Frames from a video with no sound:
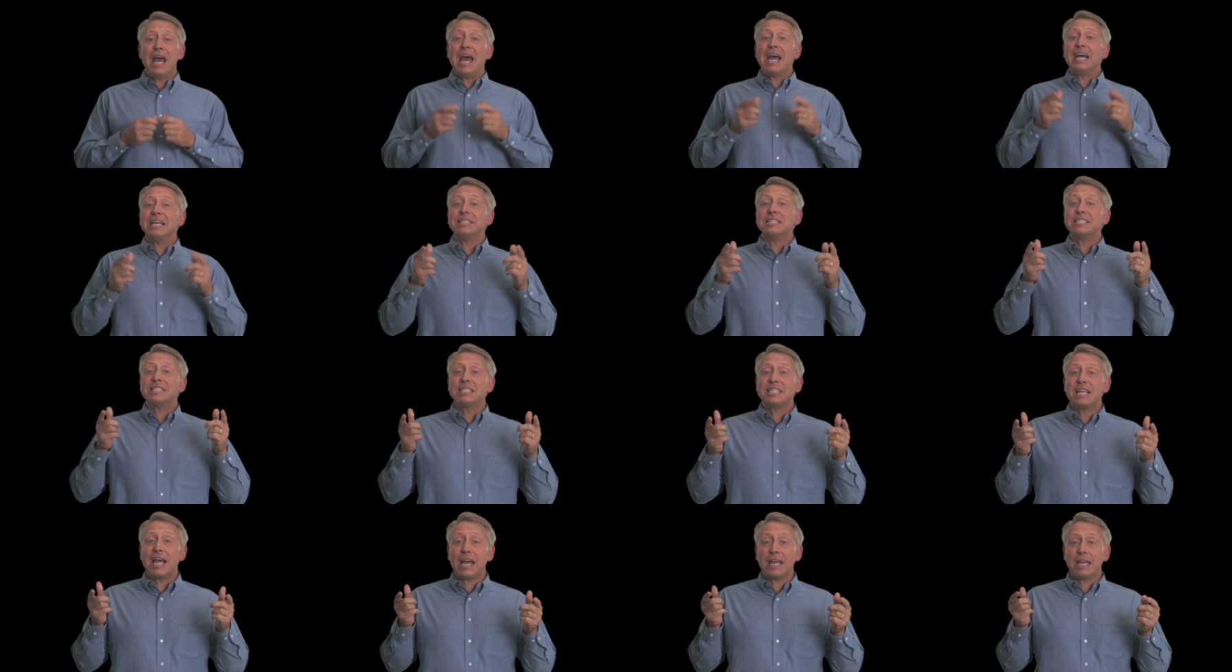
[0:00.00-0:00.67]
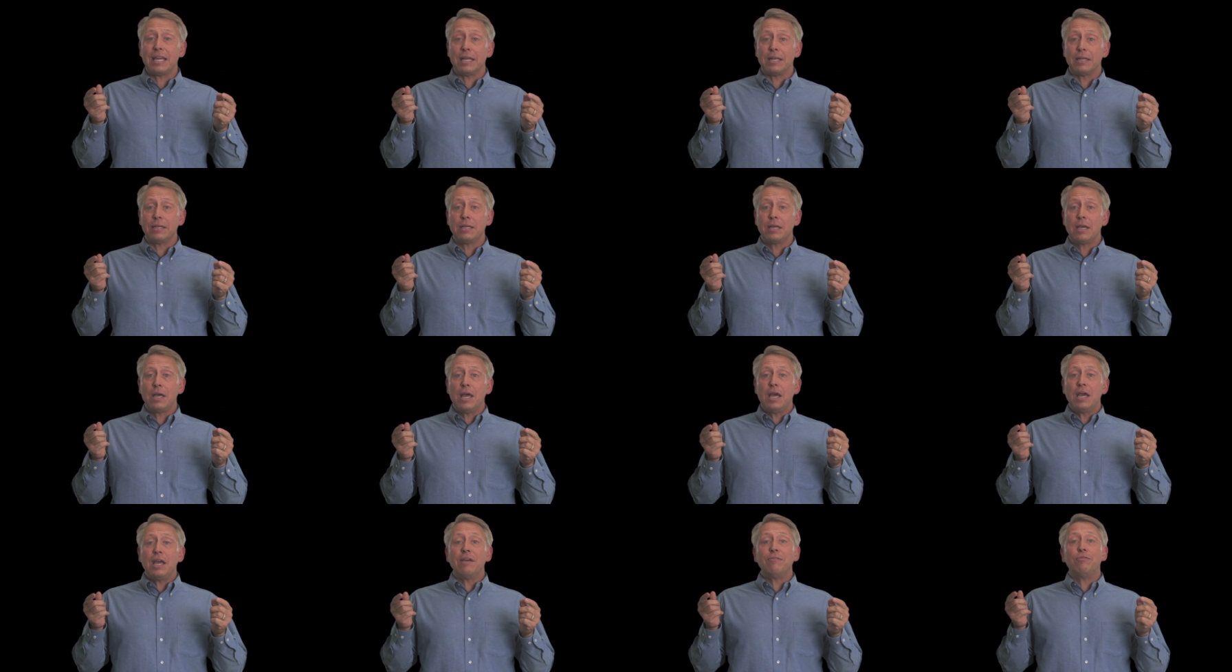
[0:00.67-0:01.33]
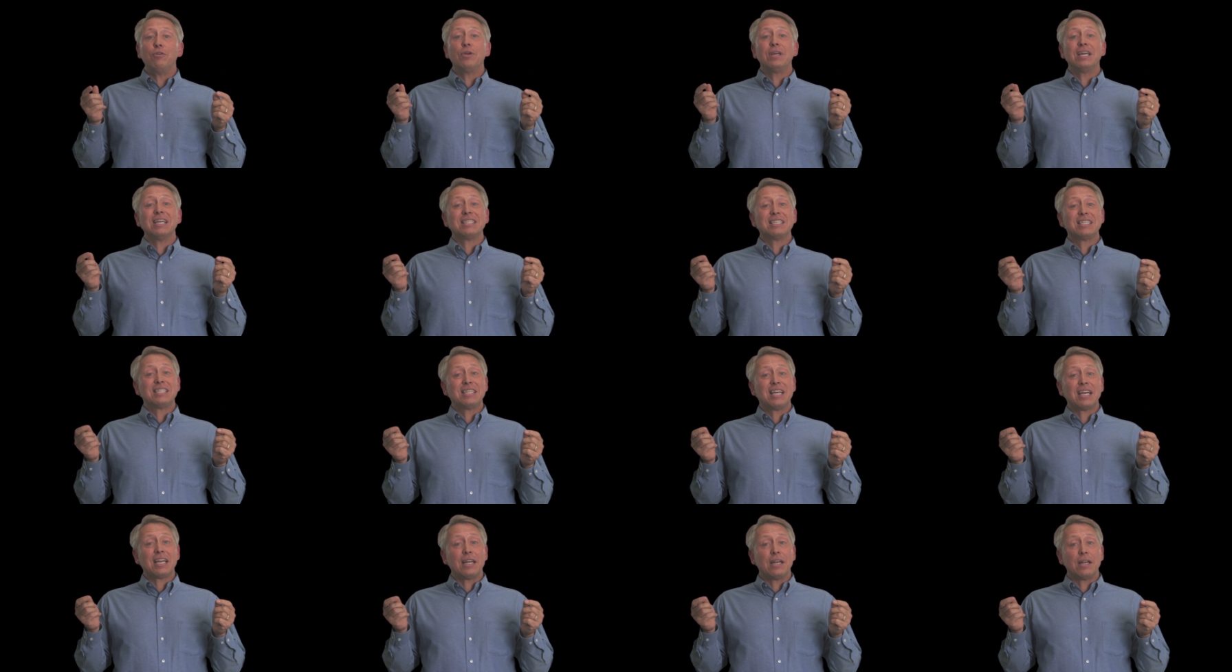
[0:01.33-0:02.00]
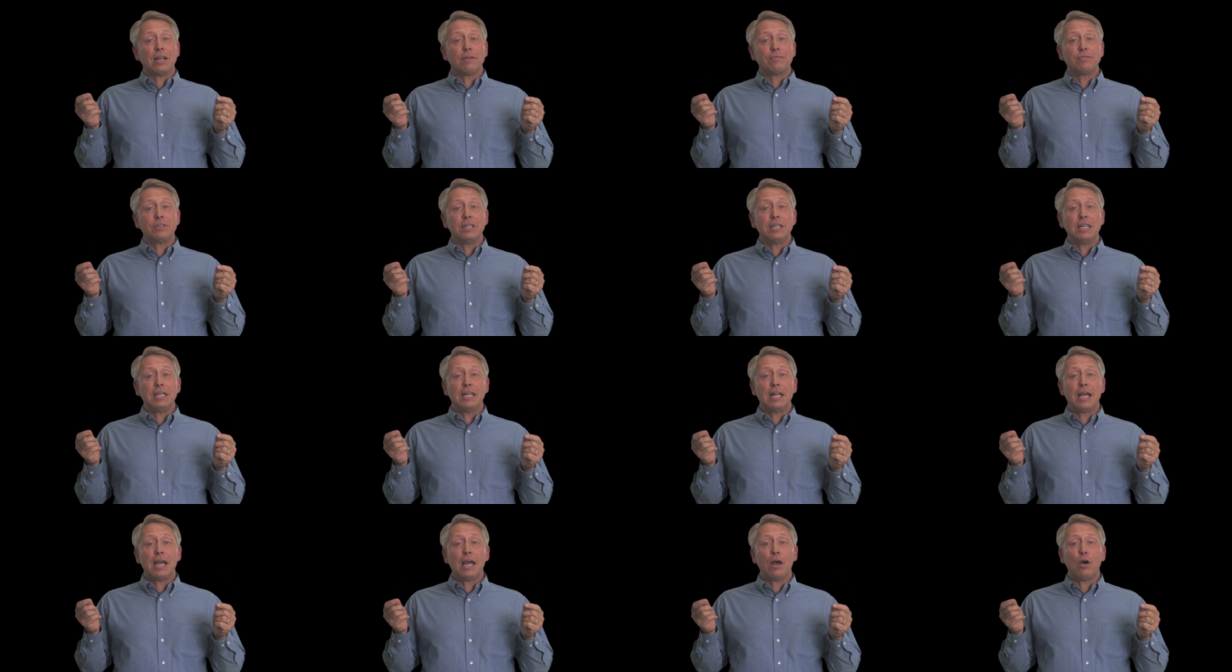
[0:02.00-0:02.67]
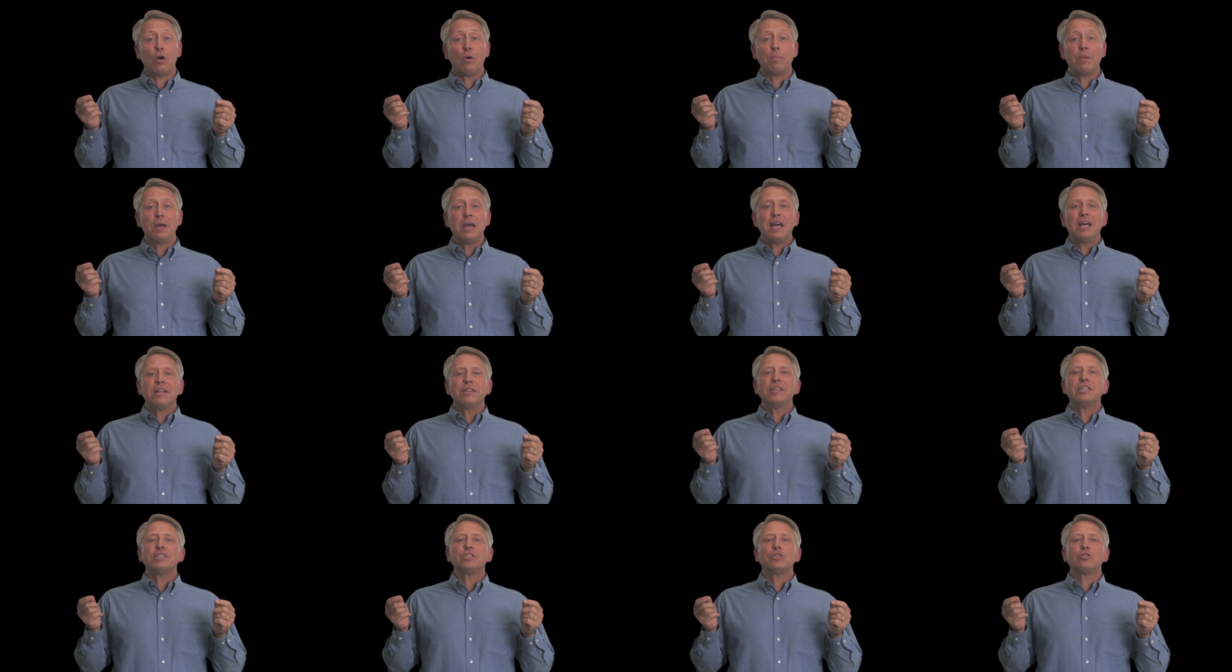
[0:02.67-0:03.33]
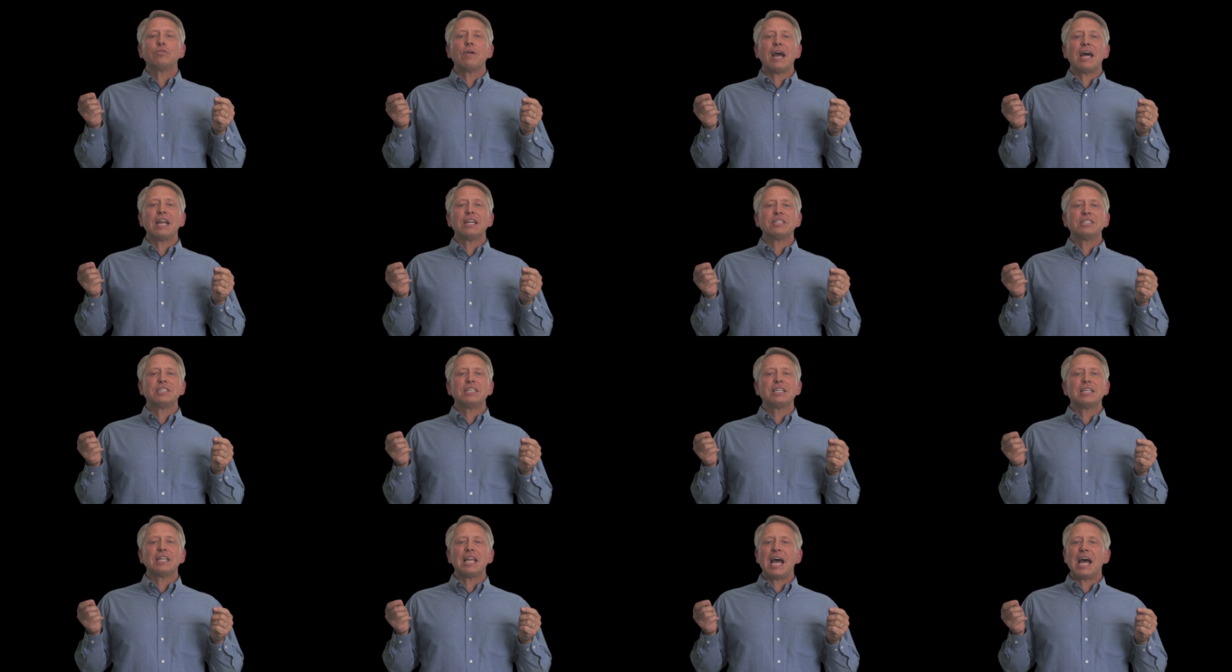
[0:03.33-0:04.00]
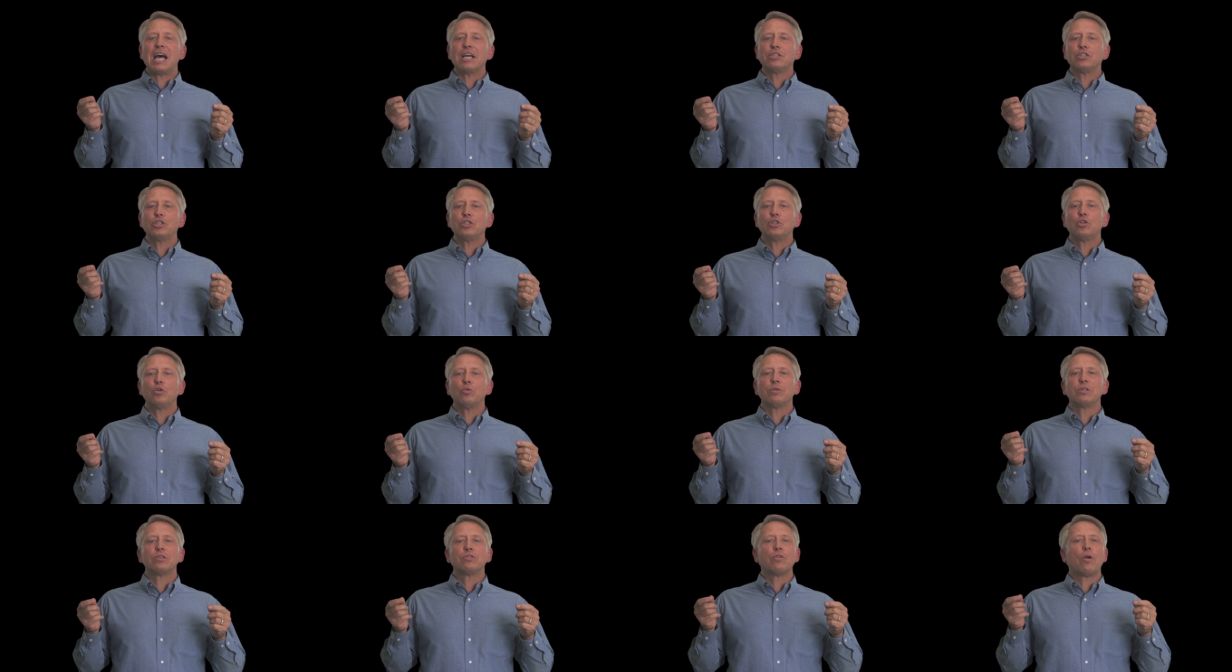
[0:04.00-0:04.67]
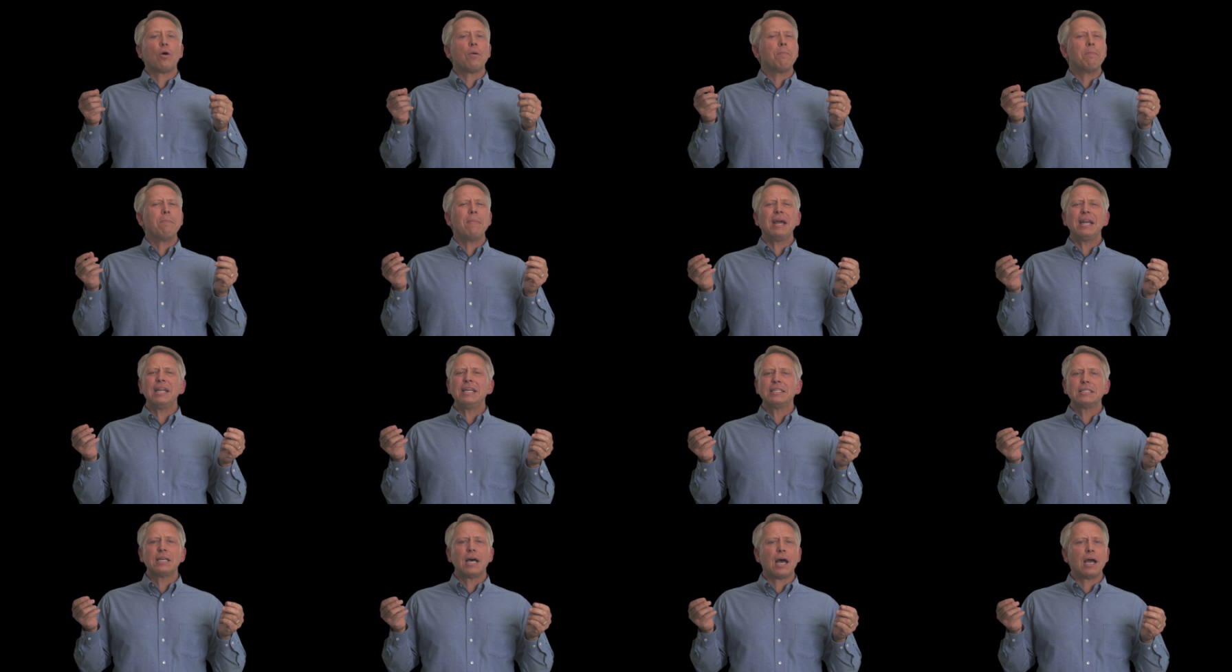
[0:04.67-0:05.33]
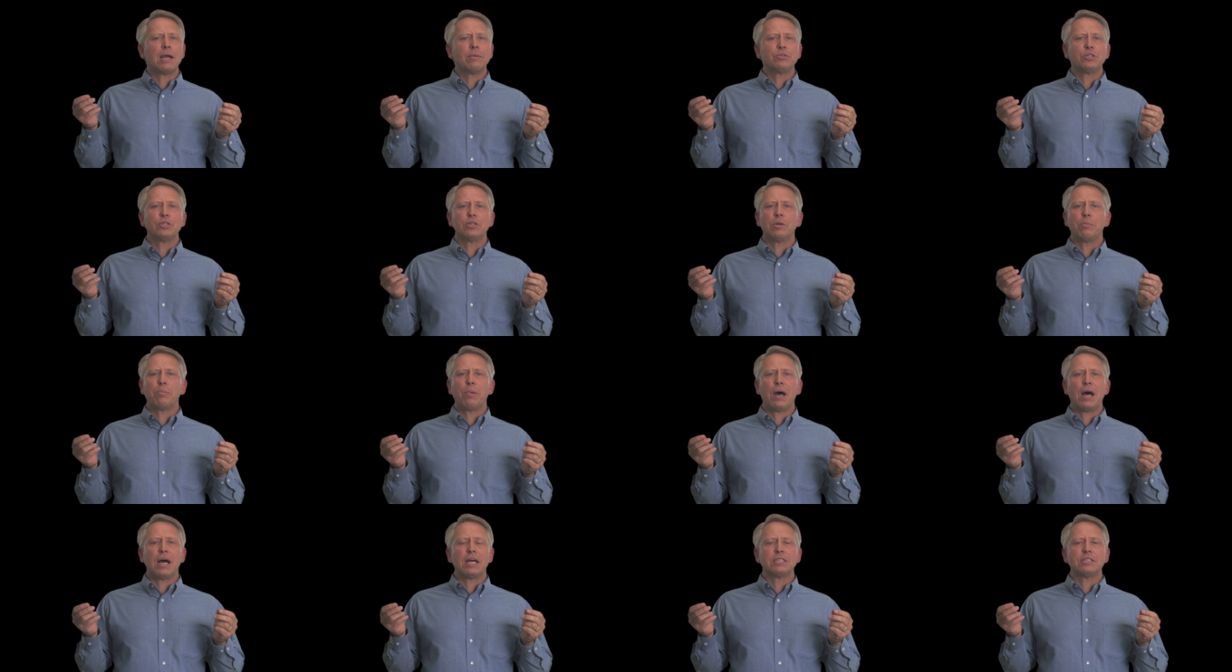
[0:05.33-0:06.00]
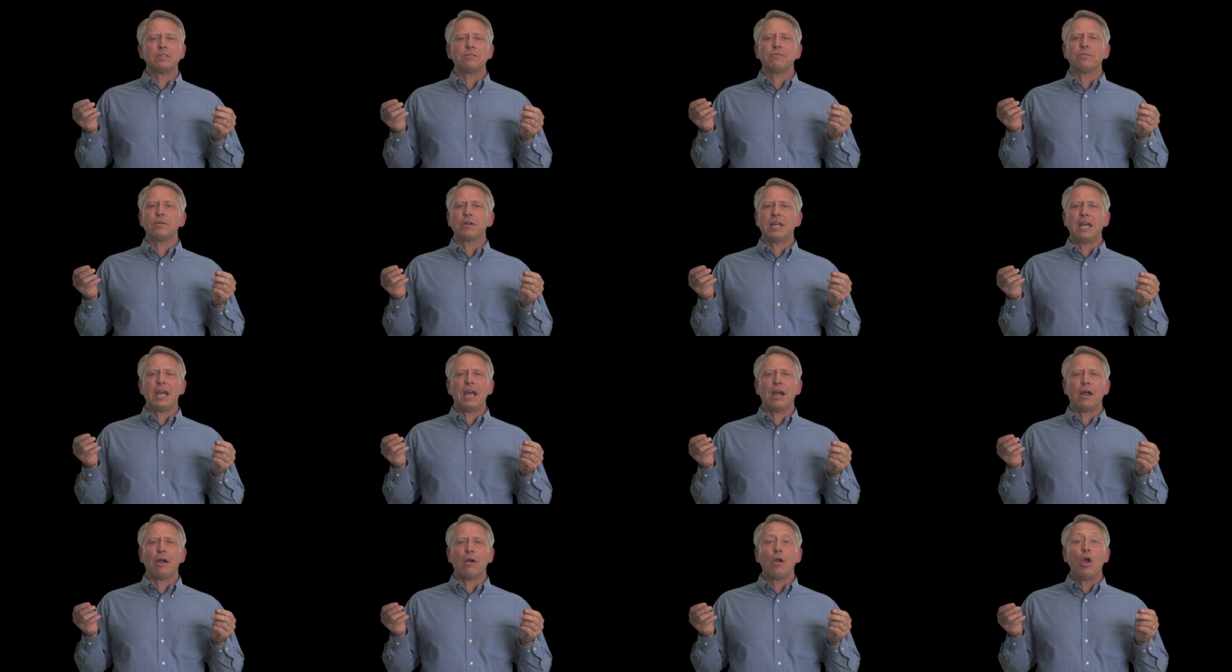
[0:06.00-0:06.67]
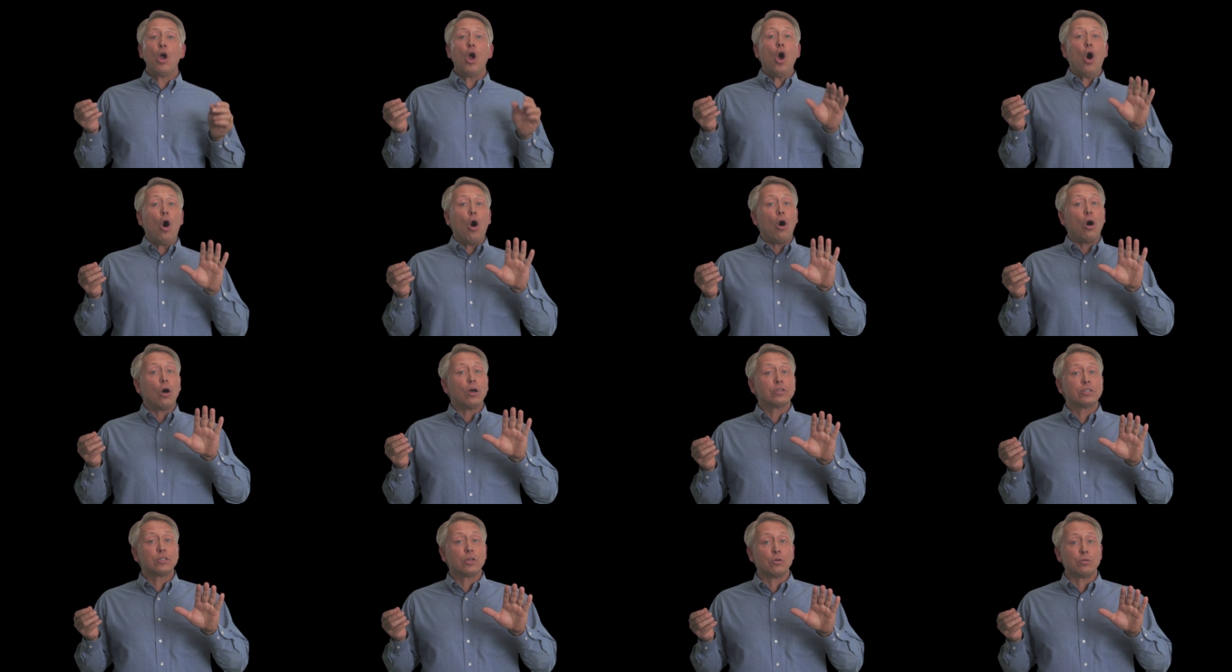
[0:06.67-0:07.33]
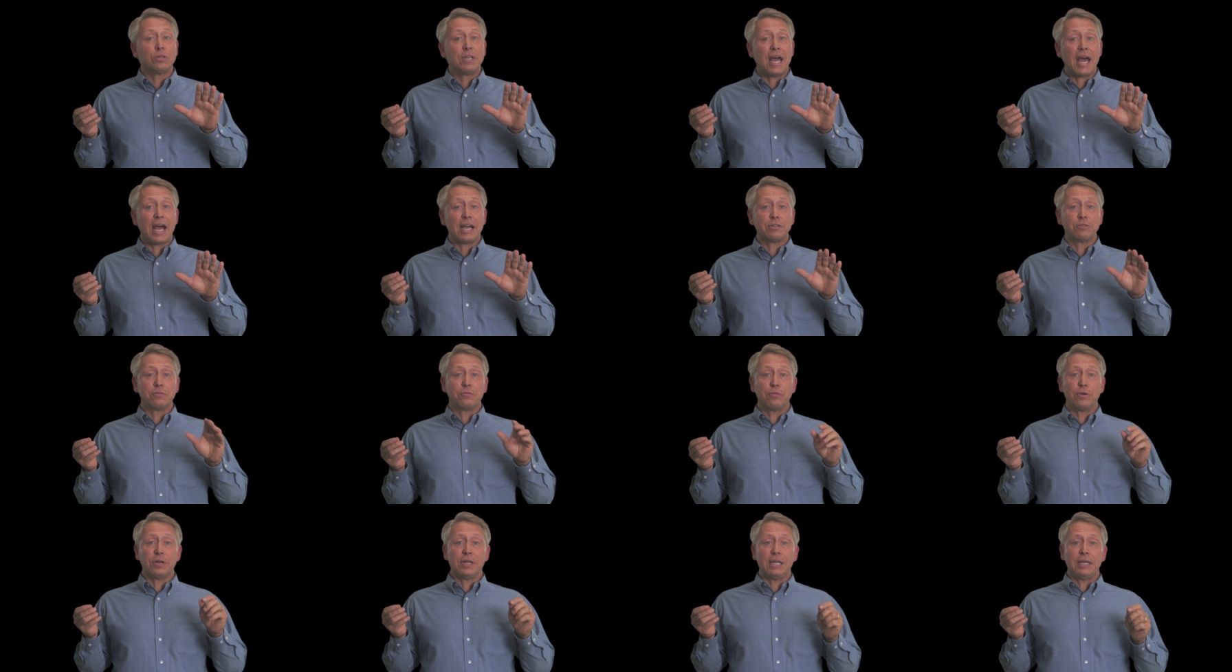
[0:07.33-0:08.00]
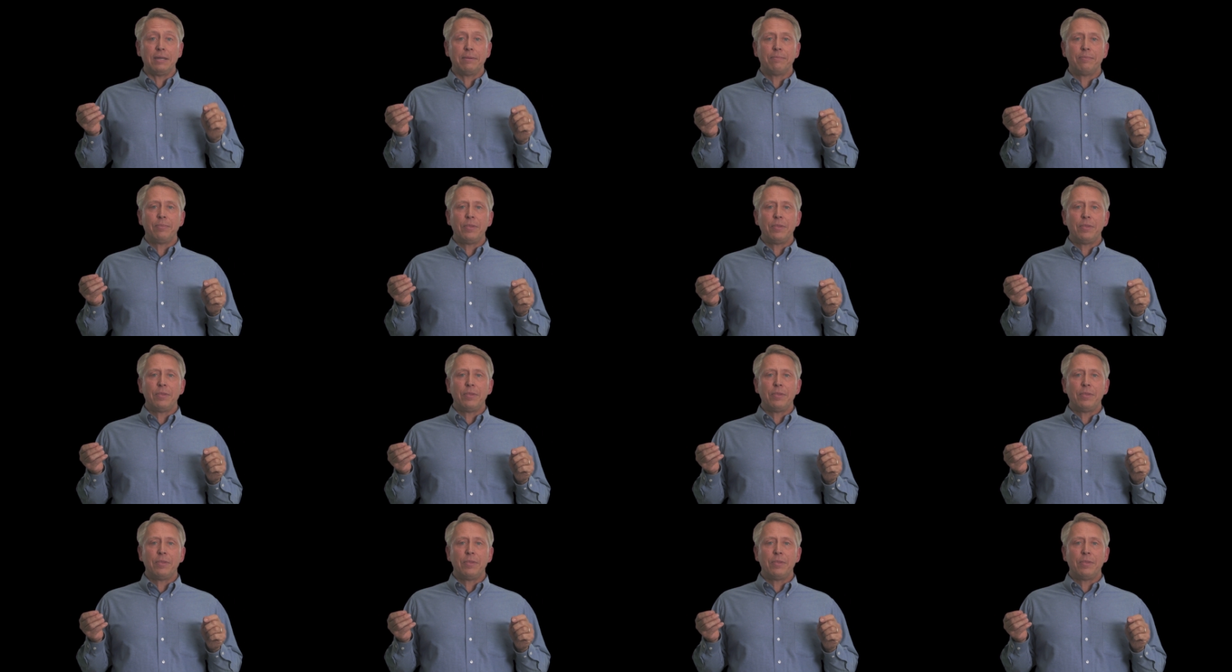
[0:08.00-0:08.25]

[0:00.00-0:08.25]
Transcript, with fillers: And second, if you get sick enough to need help, this strategy allows you to withdraw many times your deposit for care, also tax-free.